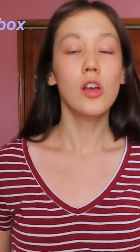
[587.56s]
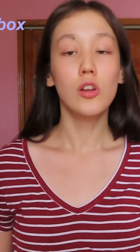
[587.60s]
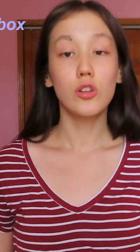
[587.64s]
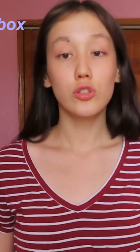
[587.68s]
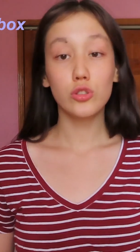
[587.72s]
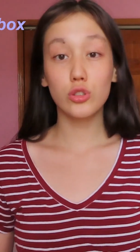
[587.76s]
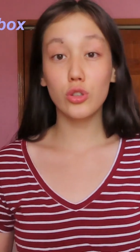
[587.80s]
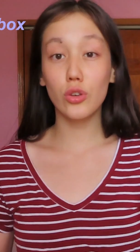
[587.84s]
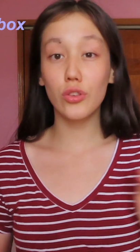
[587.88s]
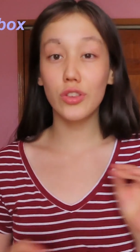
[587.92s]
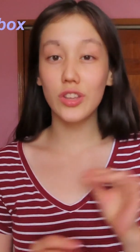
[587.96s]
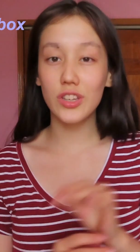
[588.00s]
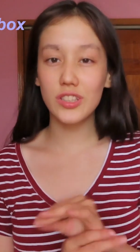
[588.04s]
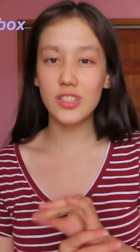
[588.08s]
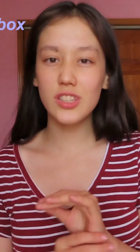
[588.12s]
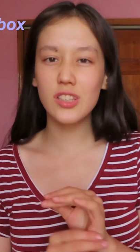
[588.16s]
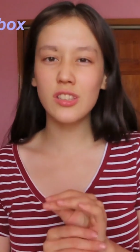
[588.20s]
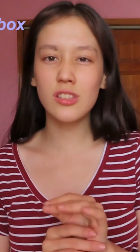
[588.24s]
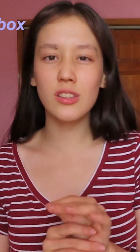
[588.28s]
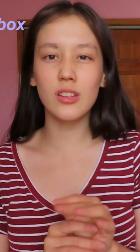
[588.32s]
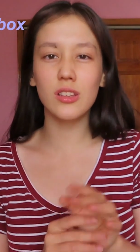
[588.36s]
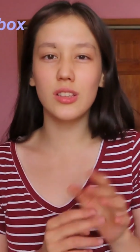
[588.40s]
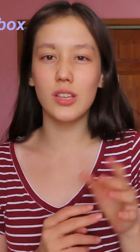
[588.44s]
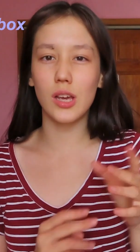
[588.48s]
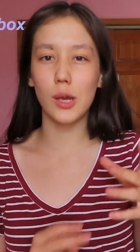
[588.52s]
So this
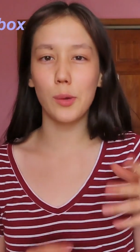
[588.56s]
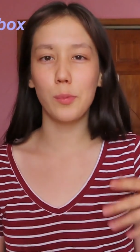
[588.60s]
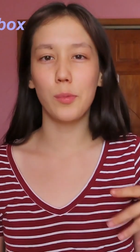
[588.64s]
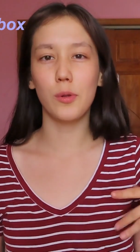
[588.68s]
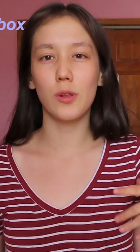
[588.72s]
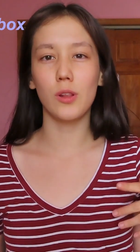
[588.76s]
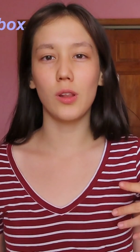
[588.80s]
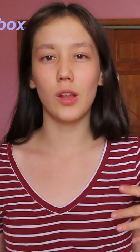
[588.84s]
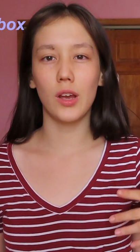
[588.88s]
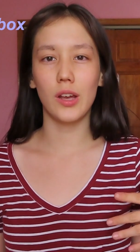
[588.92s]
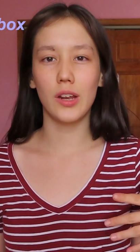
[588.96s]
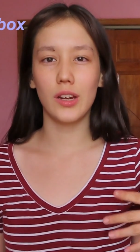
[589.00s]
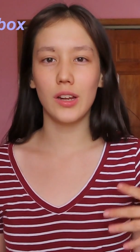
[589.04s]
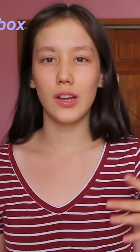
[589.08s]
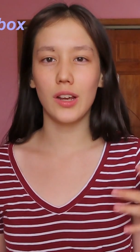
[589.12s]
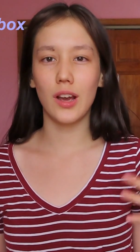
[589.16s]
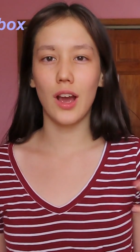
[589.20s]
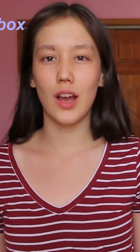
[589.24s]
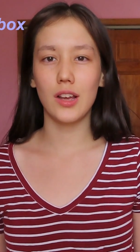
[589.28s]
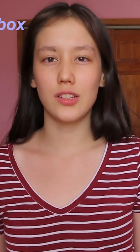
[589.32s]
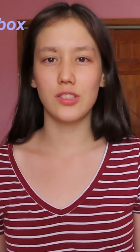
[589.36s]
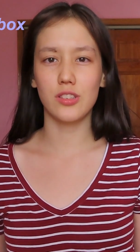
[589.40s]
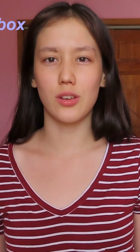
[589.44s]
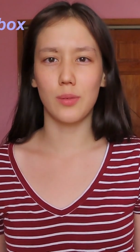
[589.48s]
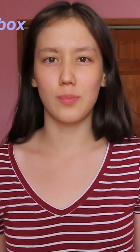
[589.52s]
is the type of lighting
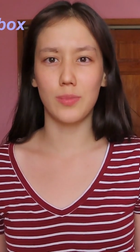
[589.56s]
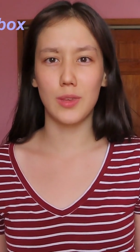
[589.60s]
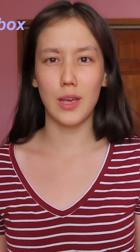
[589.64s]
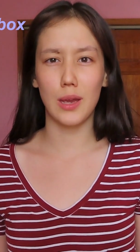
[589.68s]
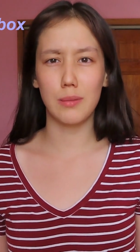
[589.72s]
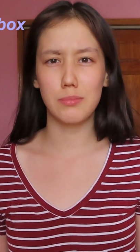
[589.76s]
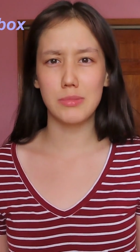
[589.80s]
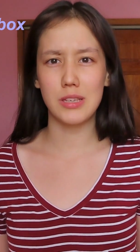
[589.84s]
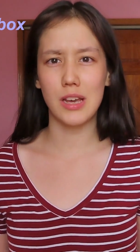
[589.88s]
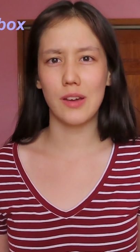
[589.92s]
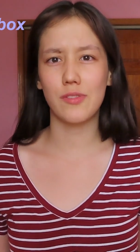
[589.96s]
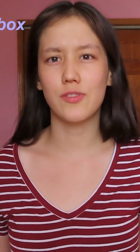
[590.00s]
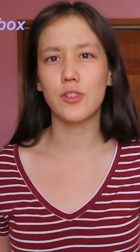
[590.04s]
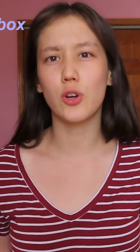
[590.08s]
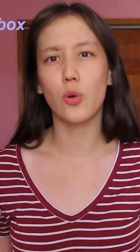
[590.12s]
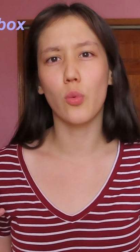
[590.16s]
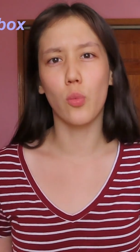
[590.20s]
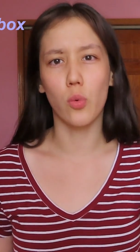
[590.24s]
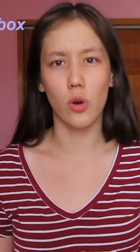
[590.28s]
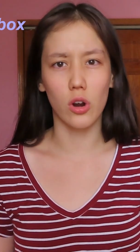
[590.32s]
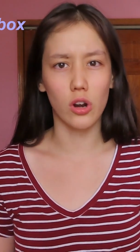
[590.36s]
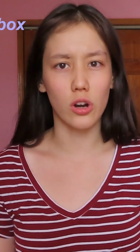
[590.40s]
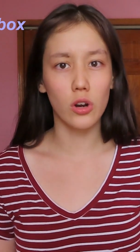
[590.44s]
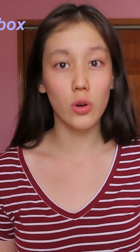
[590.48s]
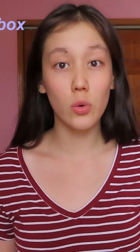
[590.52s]
I sometimes have to
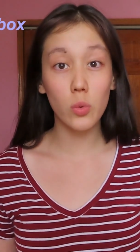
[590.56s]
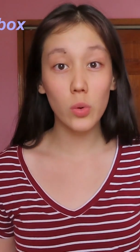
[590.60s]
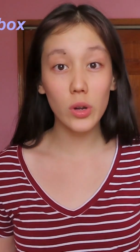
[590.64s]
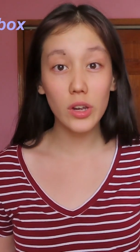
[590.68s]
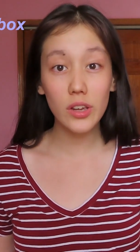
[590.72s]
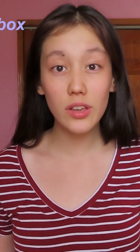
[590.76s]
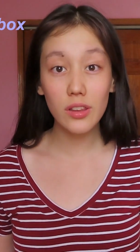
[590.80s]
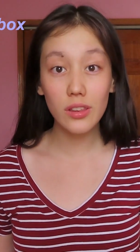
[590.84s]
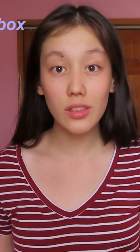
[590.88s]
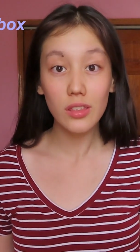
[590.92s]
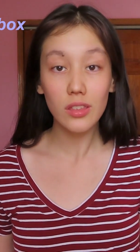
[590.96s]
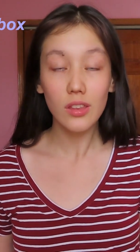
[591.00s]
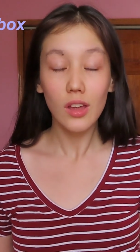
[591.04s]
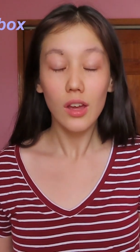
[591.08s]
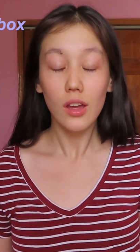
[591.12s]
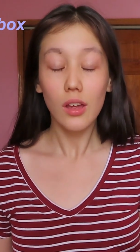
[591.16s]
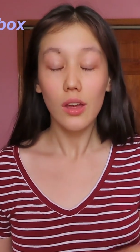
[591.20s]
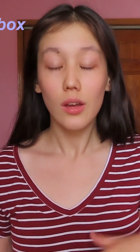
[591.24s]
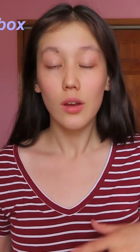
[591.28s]
work with.